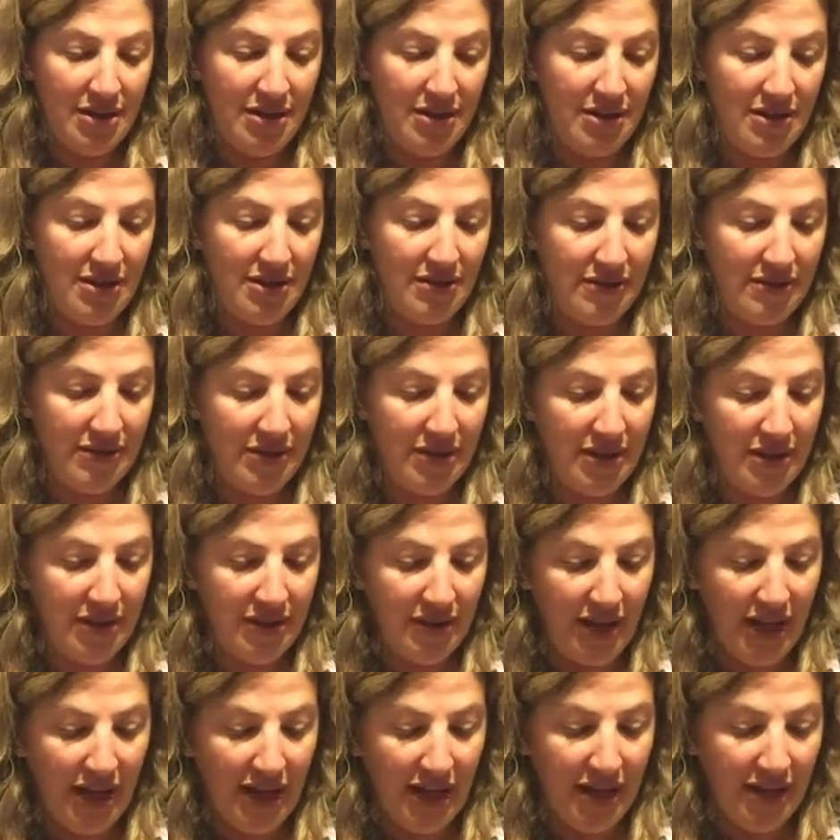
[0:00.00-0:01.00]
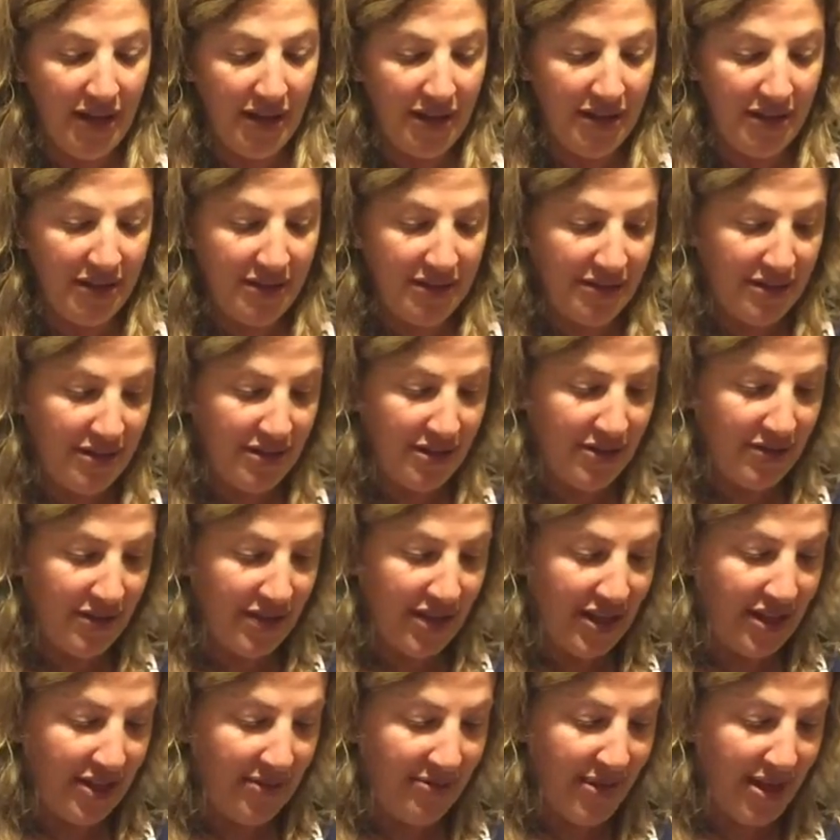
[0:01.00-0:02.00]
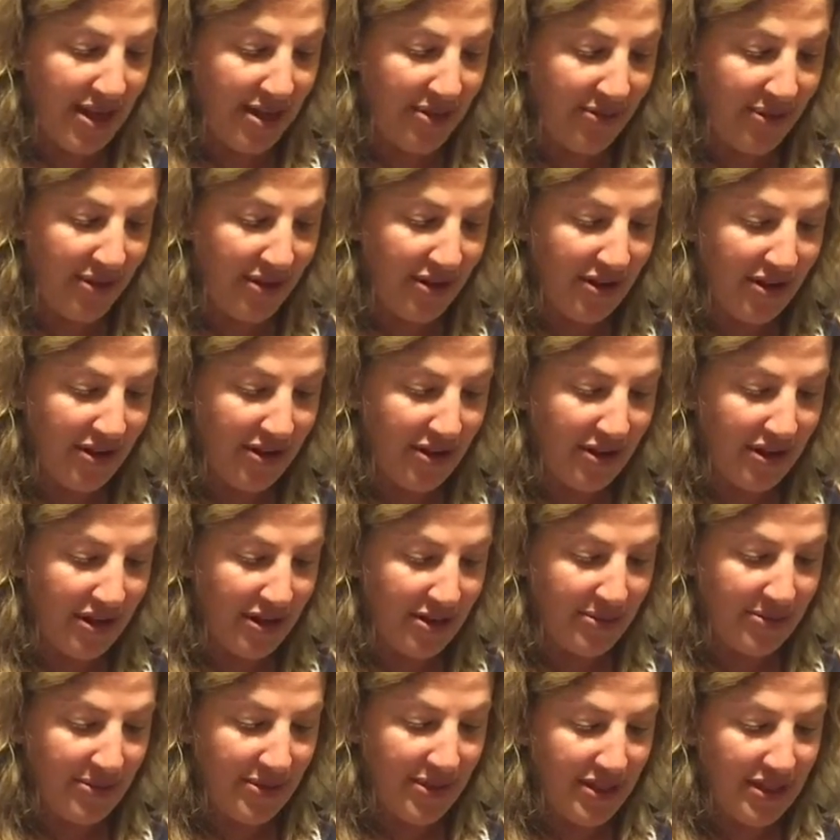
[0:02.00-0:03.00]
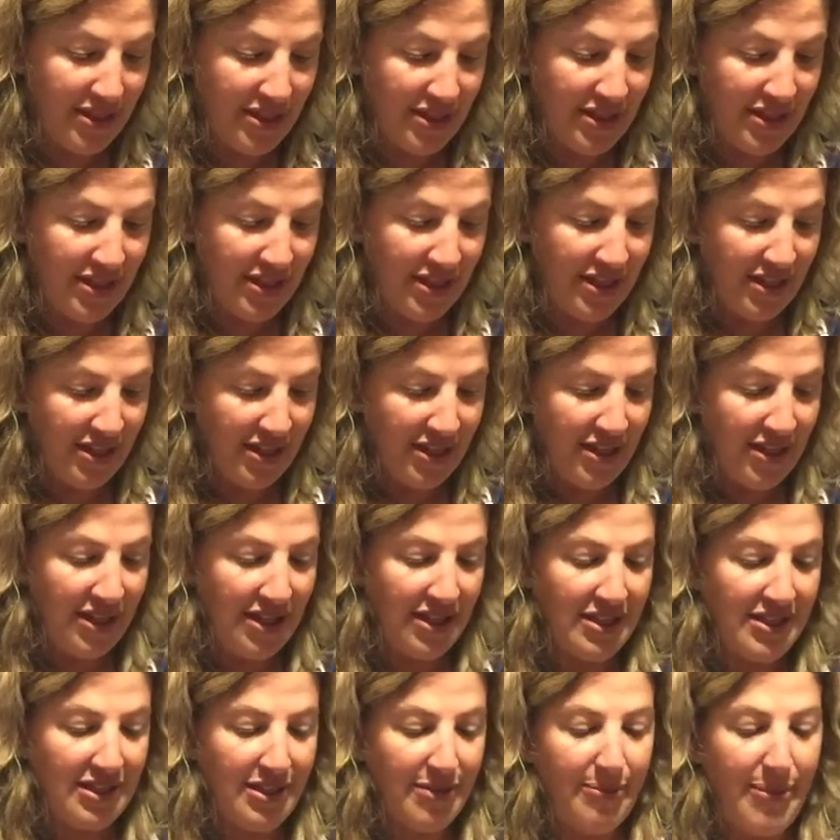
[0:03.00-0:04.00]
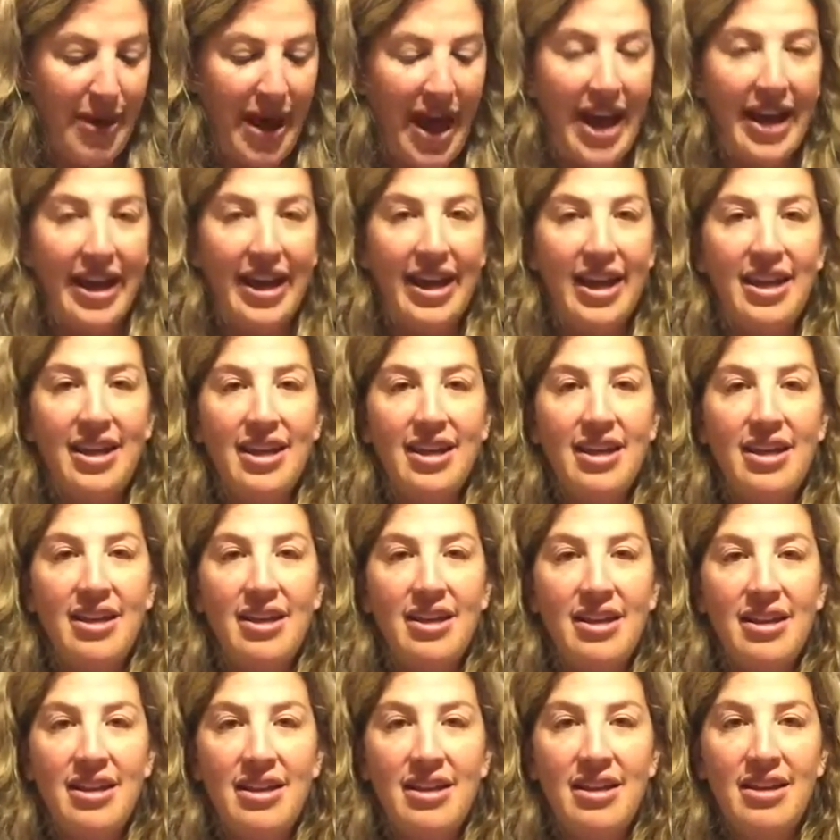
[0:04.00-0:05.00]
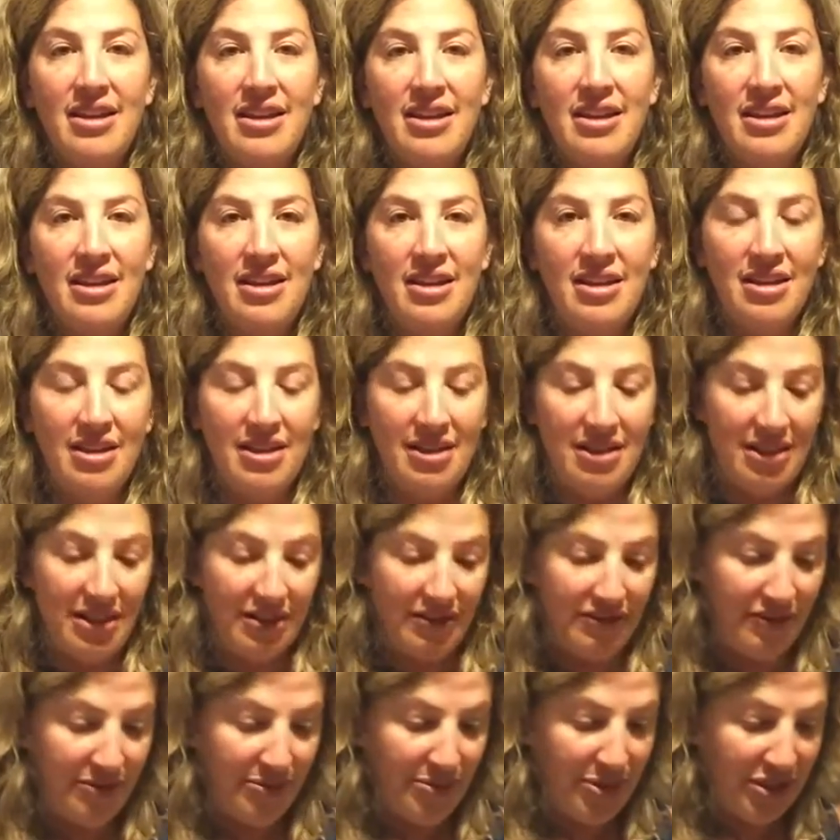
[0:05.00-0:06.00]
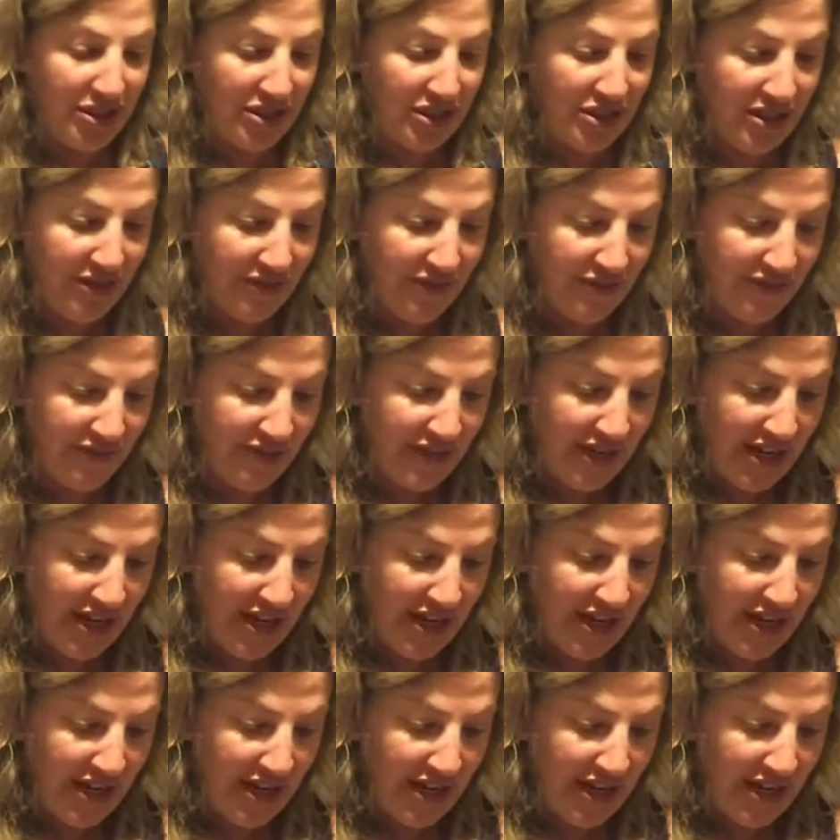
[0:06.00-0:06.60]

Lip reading: Oh, okay. So in the Menopure comes the packet of a bunch of different